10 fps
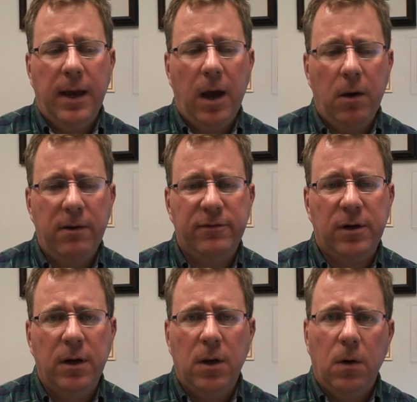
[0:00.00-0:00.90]

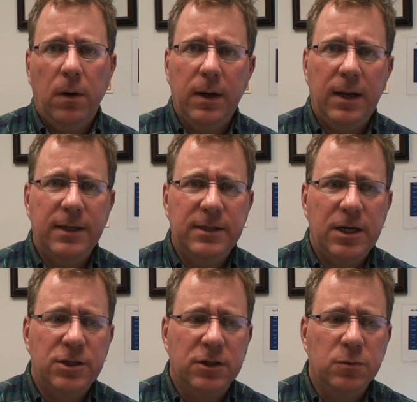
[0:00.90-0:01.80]
However,
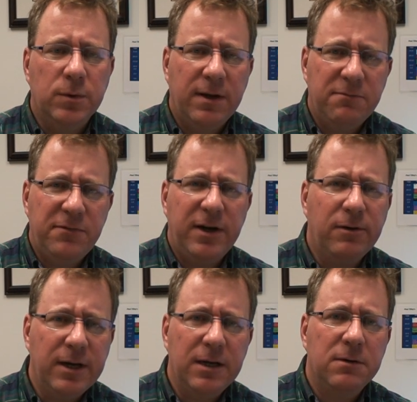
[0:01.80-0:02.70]
organizations would have
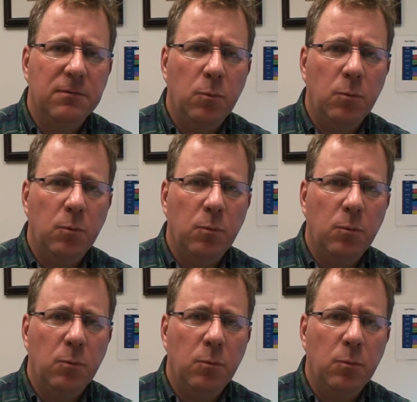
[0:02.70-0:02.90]
very